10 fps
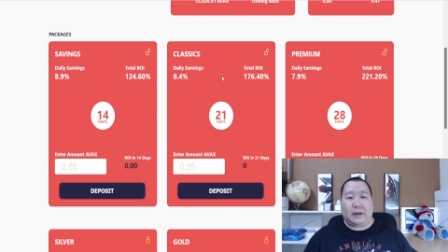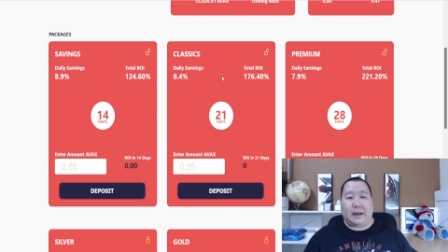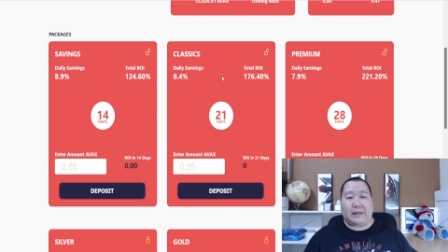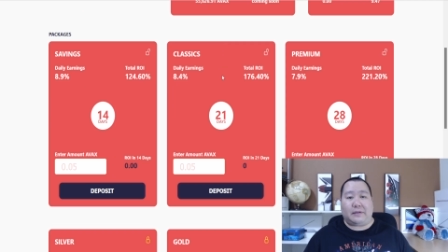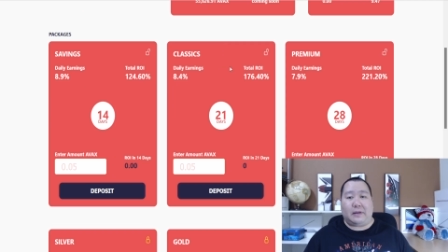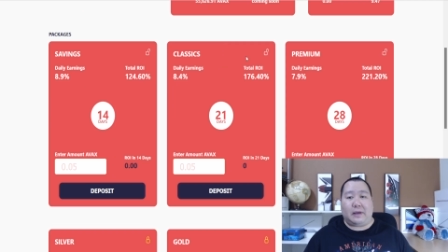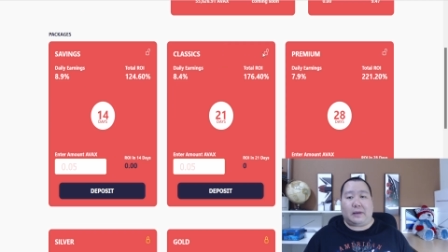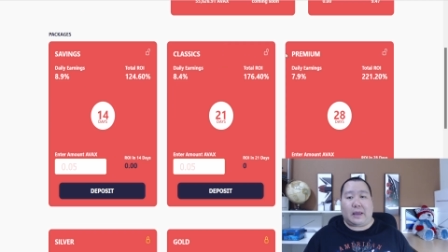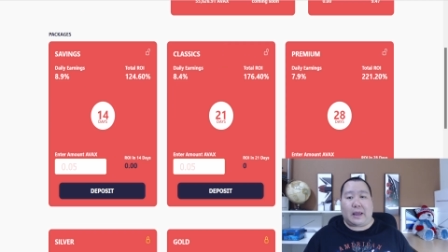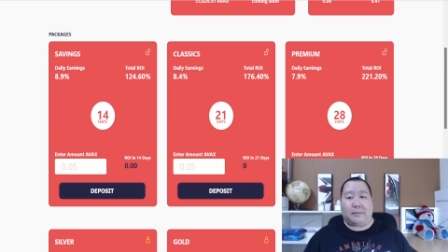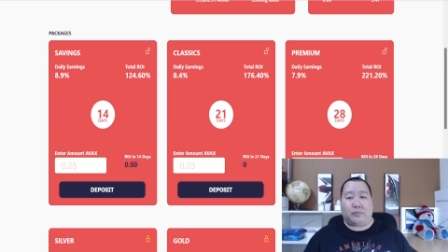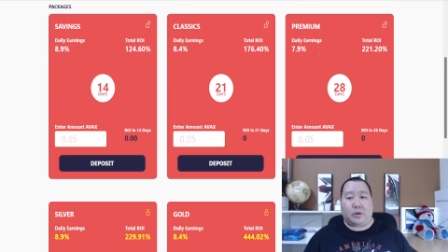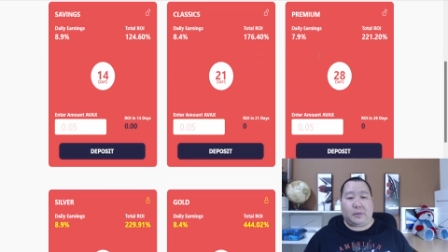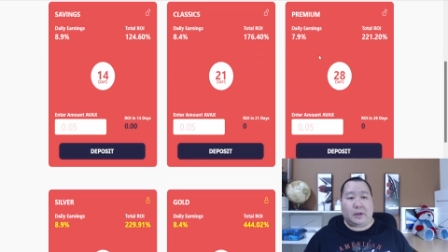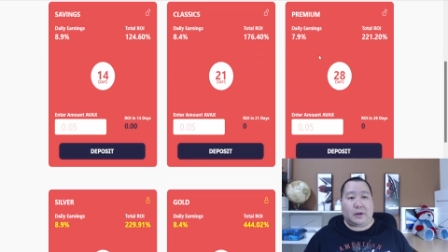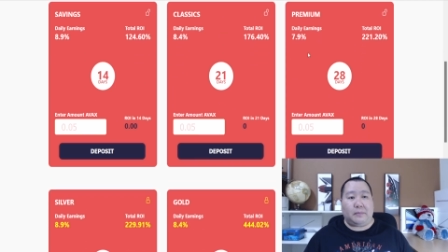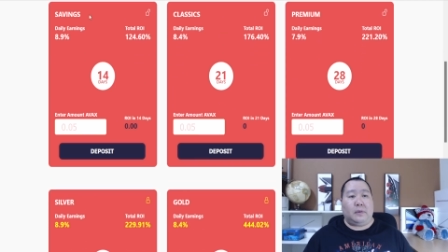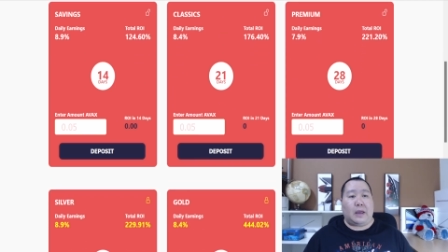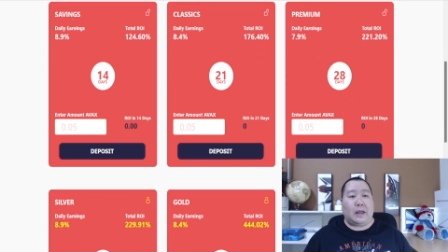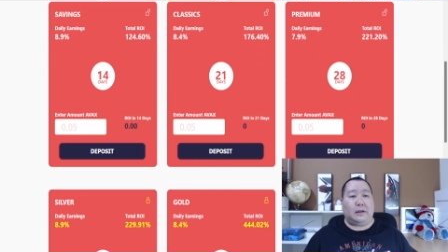classic and premium
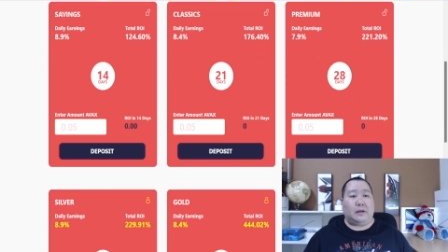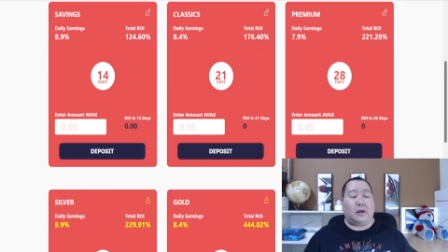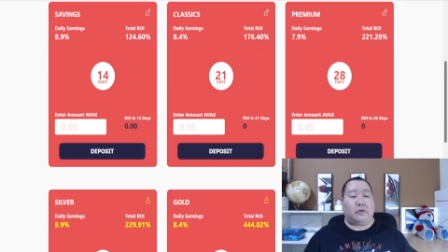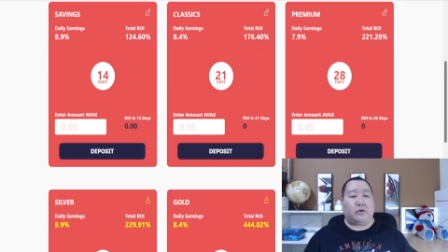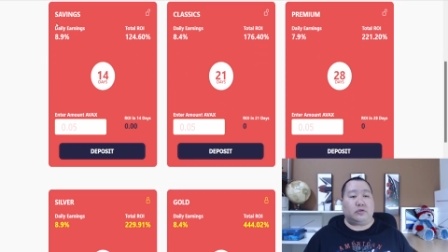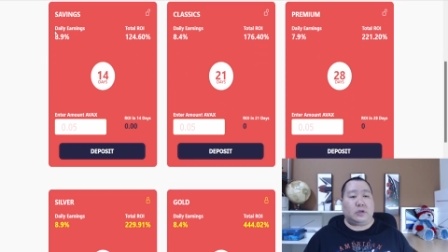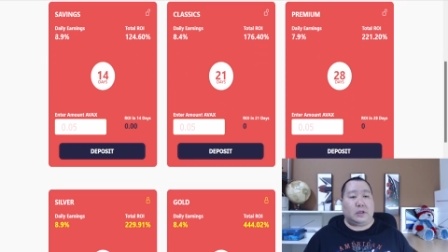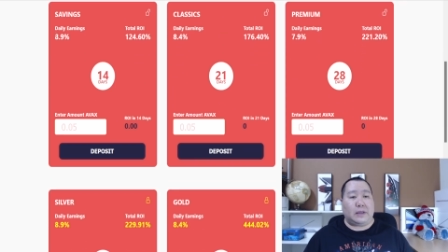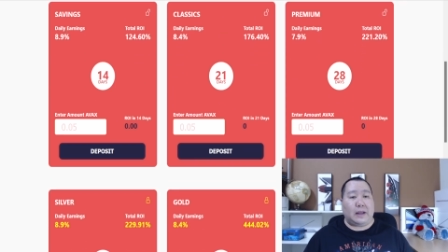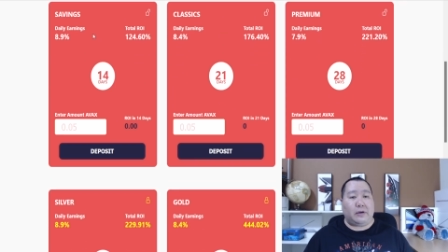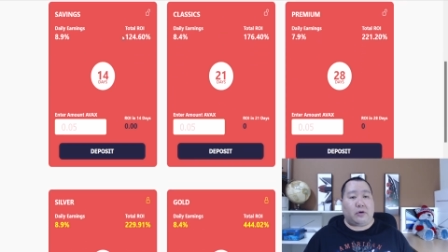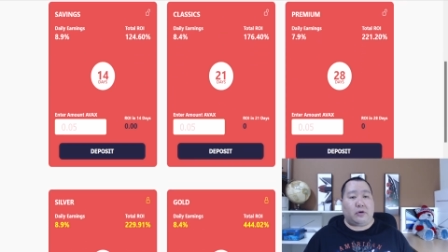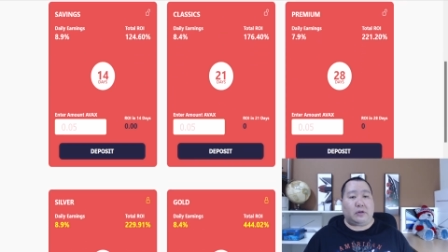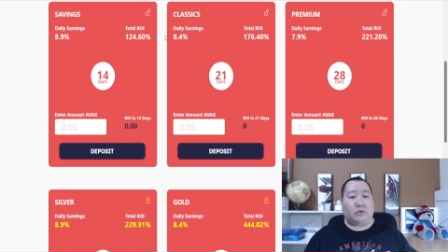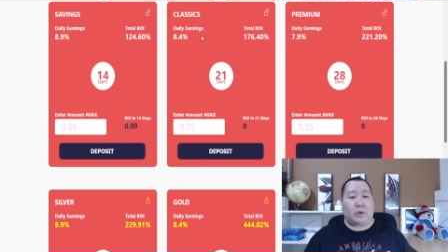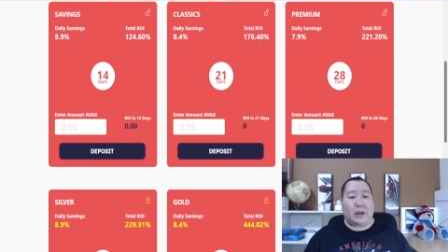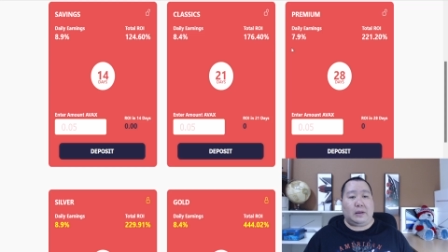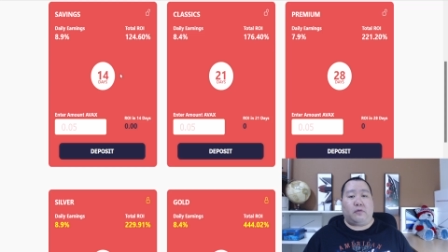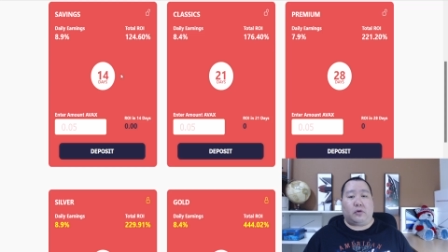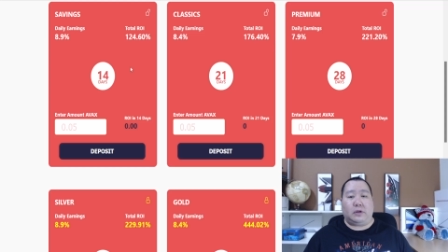and the associated daily earnings
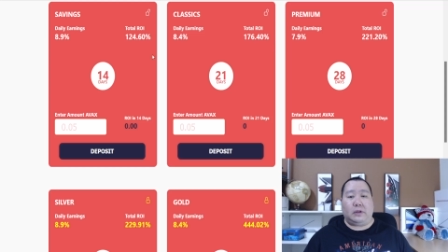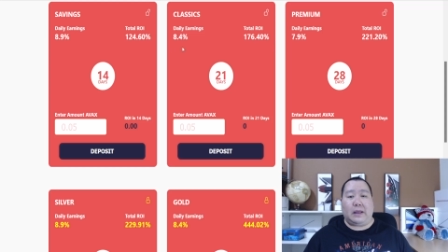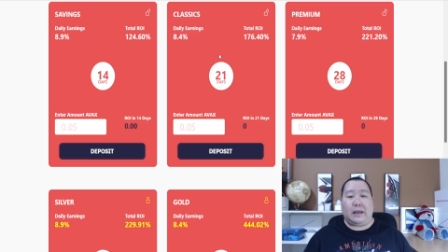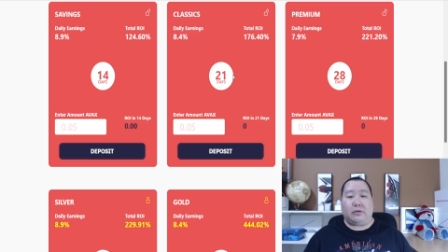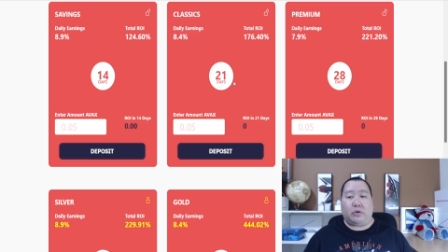rate 14 days,